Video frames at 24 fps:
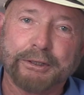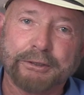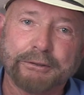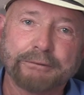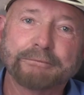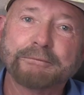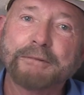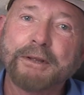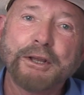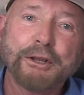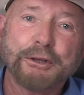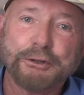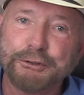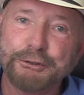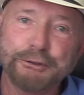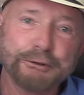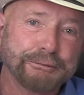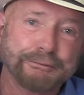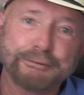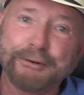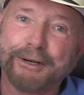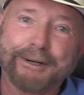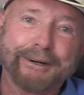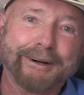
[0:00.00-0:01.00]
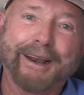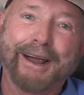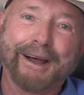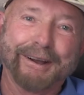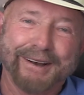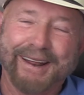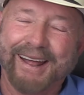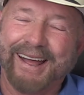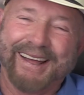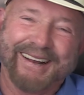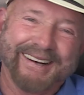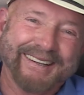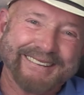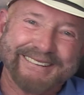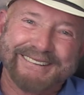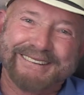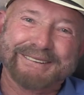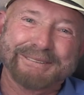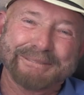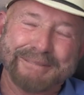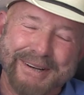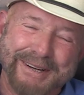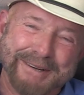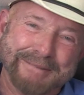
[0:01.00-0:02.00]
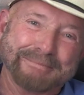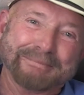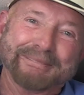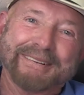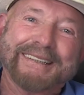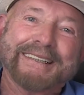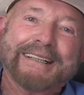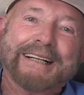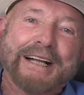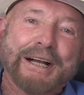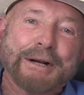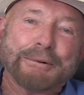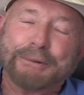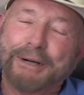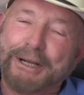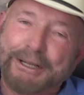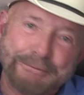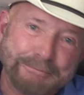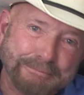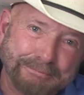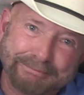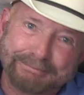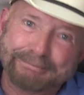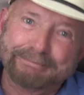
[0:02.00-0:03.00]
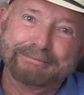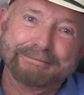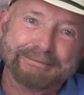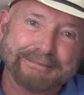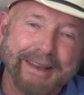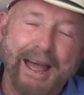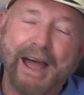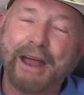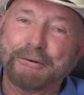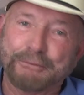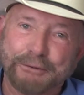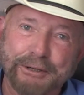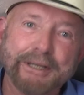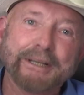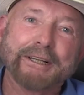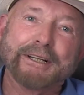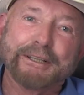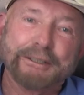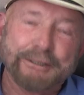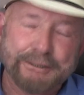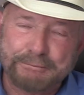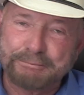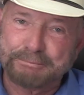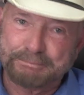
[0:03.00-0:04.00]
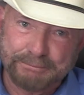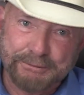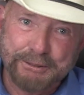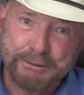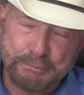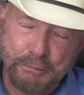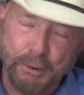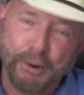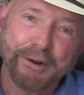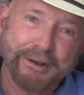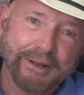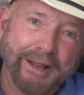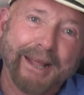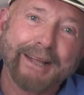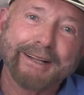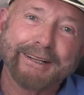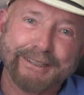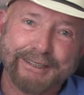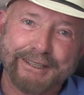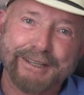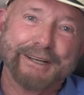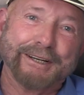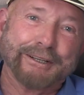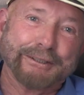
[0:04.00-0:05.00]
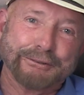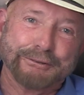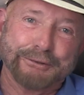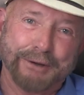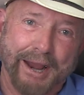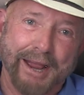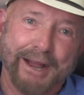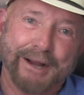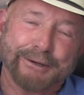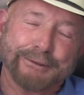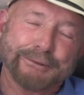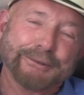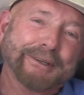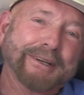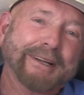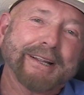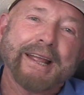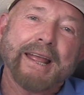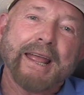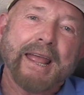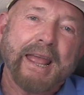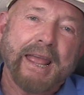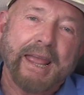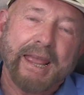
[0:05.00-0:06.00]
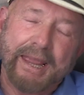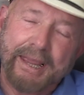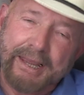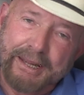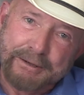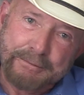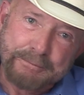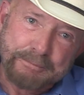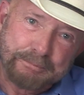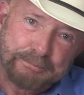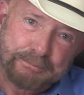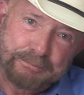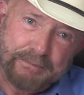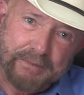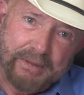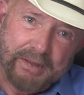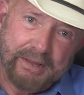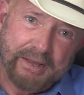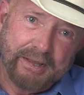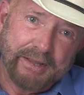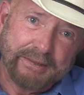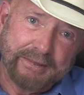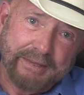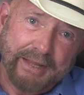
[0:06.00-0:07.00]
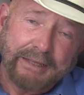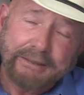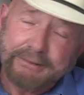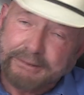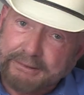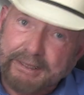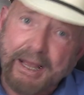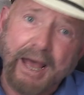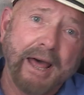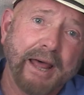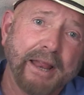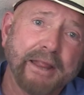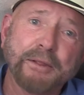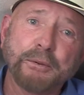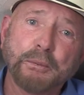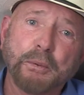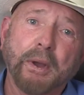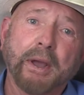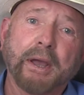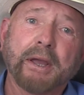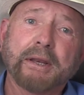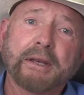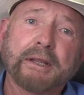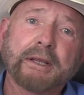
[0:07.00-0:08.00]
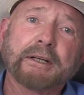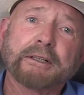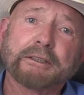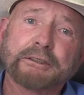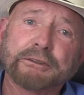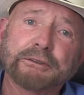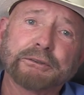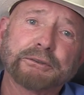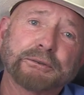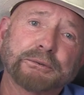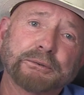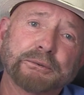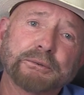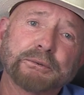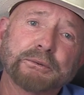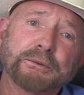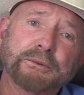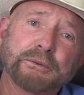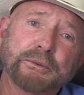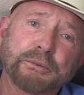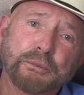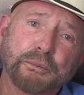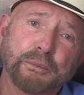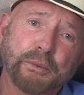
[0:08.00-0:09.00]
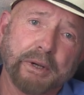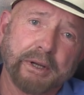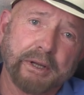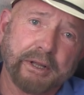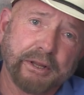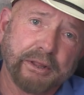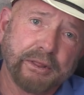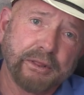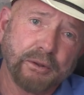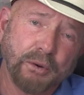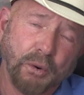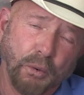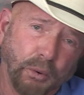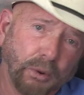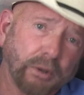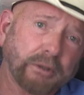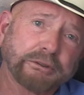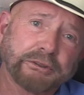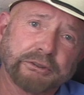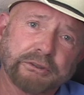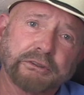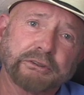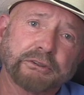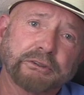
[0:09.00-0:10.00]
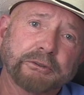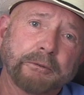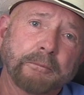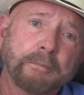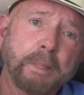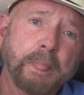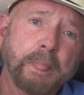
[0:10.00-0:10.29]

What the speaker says: and you'll figure out how to swim. Well, not really. You're more than likely going to drown. And that's kind of the way it is with horses.